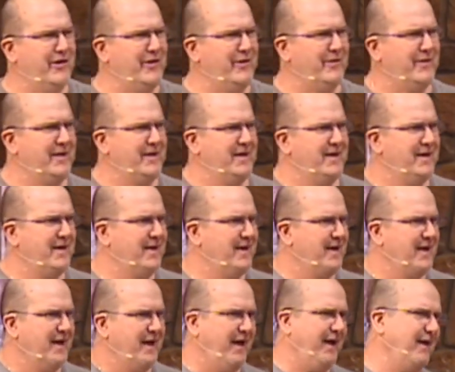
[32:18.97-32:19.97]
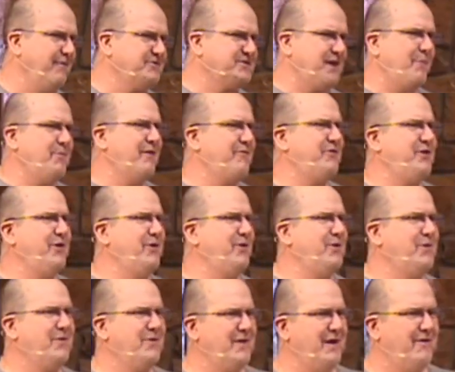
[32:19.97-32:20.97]
you. If some of
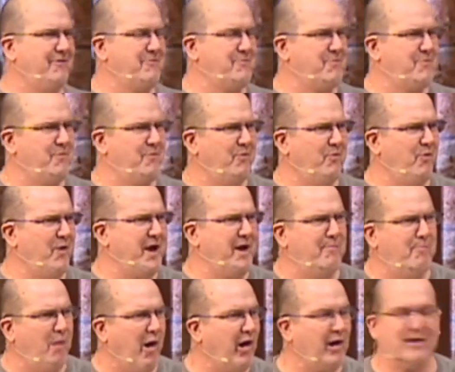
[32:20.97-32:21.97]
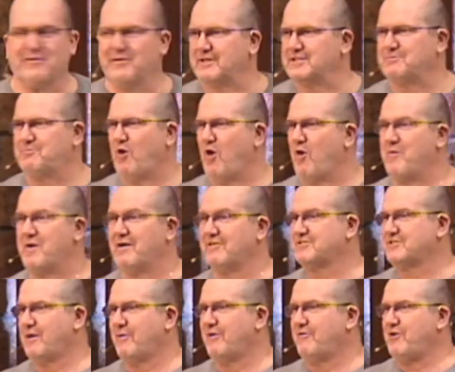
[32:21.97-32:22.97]
you want to mark this moment, if
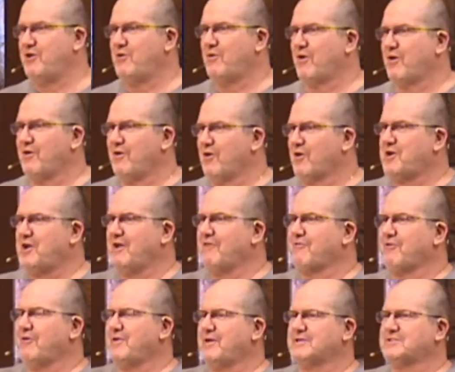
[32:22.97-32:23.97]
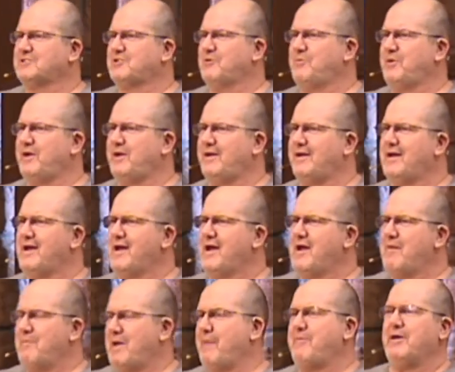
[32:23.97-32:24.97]
some of you are looking for this to be
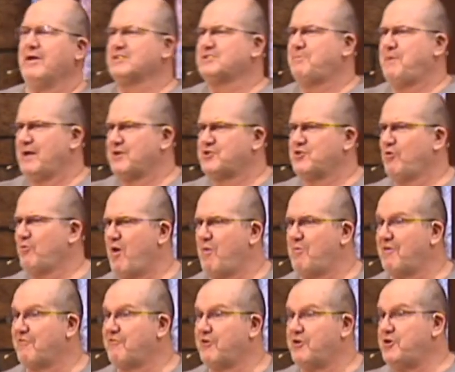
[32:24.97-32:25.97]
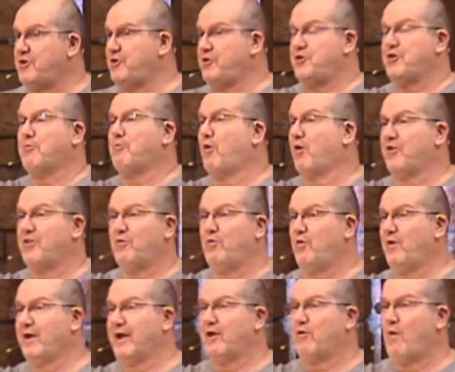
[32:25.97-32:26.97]
maybe a special moment for you, you're more than
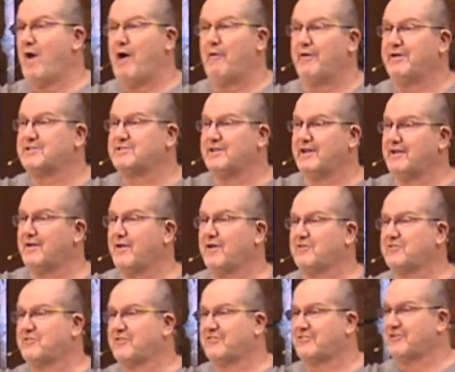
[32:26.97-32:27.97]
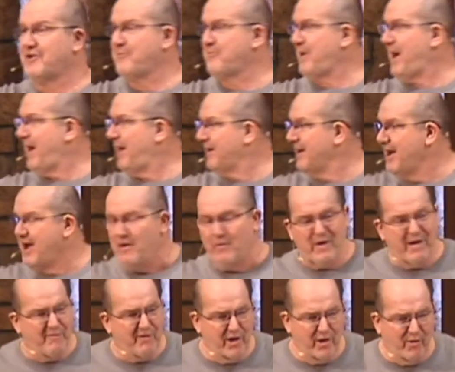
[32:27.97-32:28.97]
willing while we sing this to slip out.
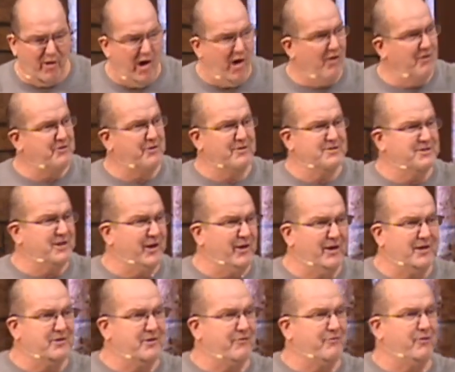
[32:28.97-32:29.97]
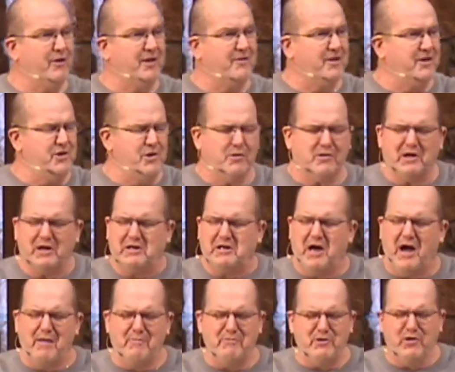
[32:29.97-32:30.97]
We have a little altars here at the front that you can
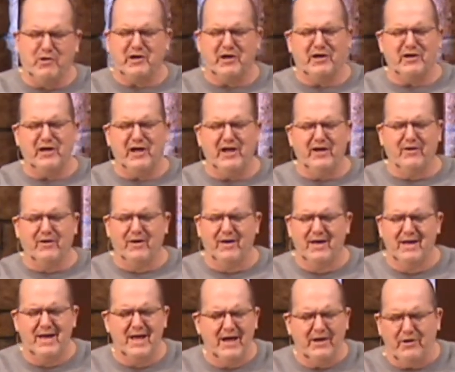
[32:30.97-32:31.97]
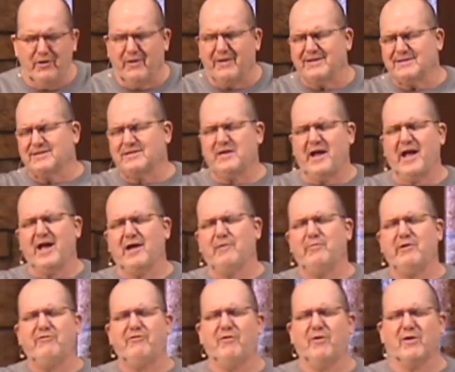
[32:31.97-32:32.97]
come. You can kneel. You can stand
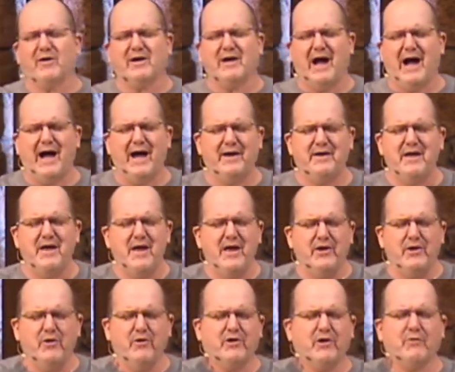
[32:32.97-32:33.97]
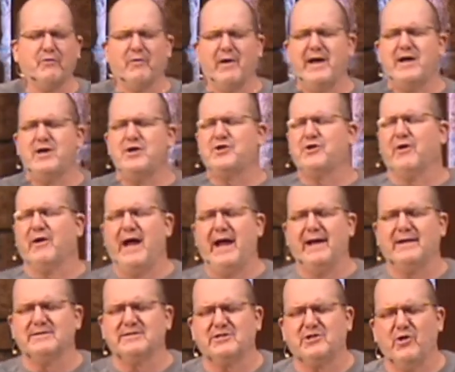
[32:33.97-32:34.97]
before God. You can raise your
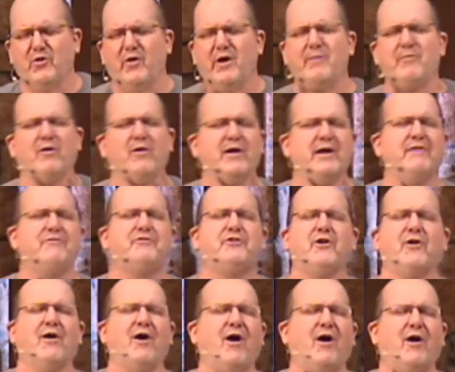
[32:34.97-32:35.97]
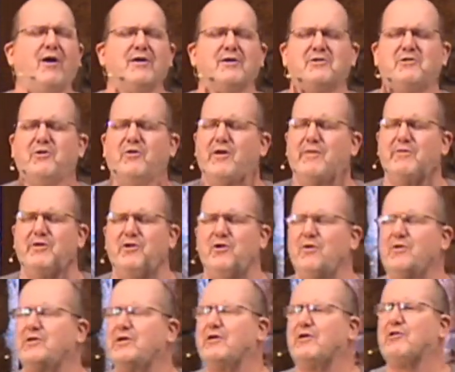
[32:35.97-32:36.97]
hands to him or lift your heart to him.
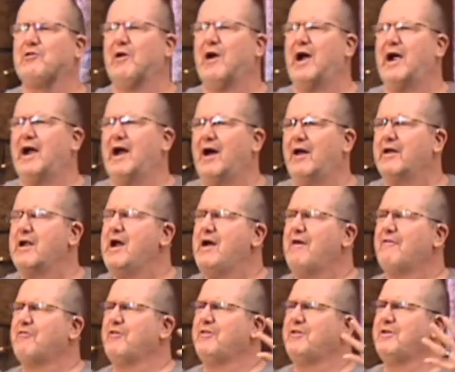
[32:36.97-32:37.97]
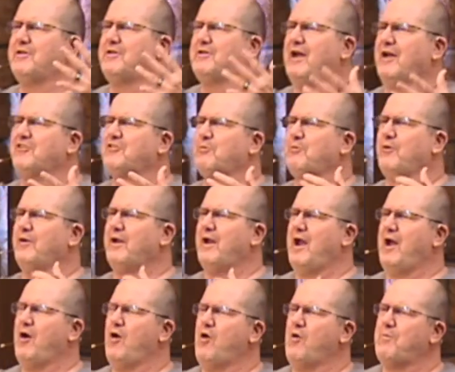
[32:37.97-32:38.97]
You can cry out for the desperate
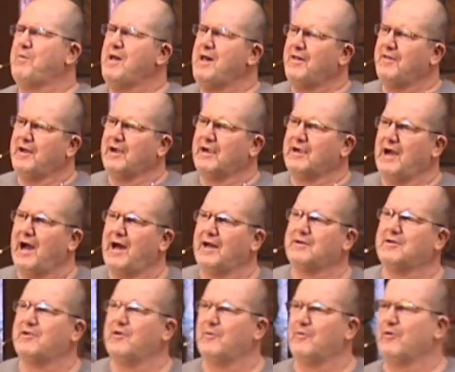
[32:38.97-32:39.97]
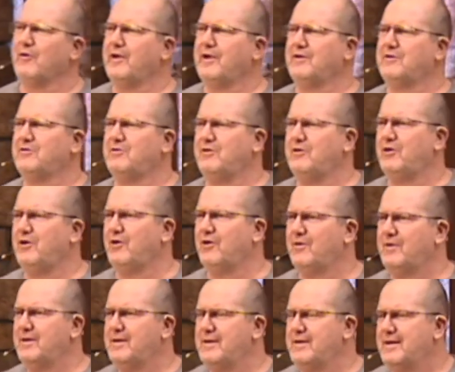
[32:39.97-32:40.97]
hope that God can bring to
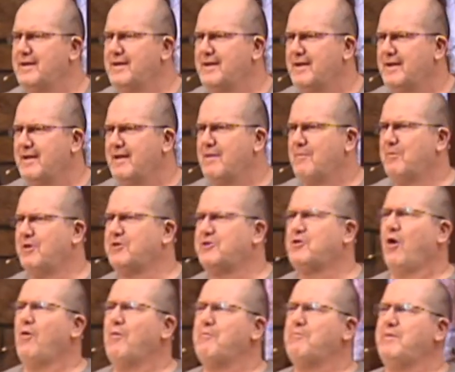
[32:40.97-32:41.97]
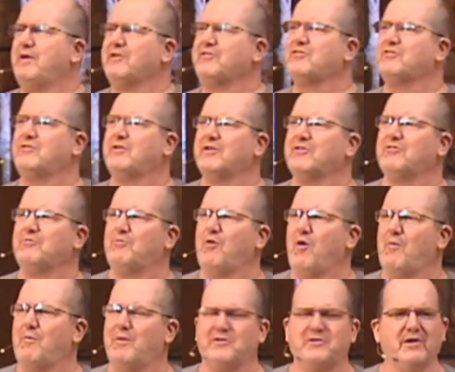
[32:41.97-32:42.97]
you. But don't miss this
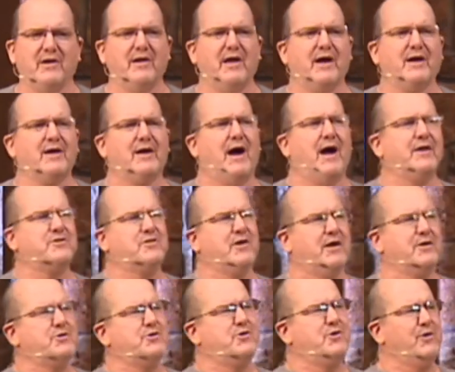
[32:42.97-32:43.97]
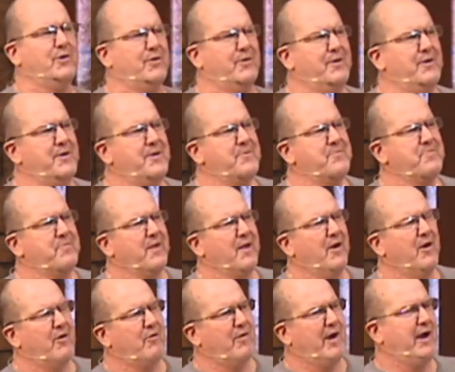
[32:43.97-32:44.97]
moment to let God touch you
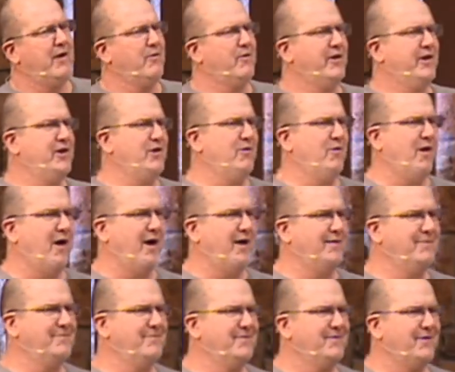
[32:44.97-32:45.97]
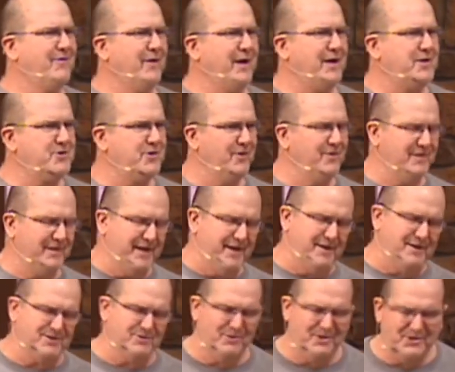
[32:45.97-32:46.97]
right where you are. Rachel,
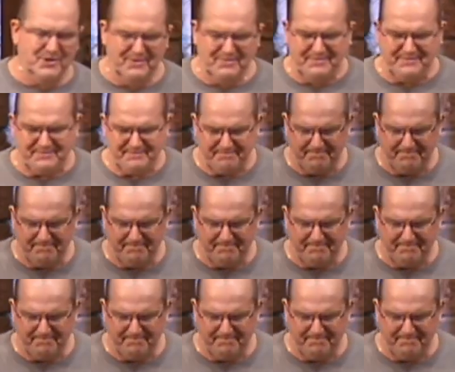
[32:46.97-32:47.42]
lead us, would you?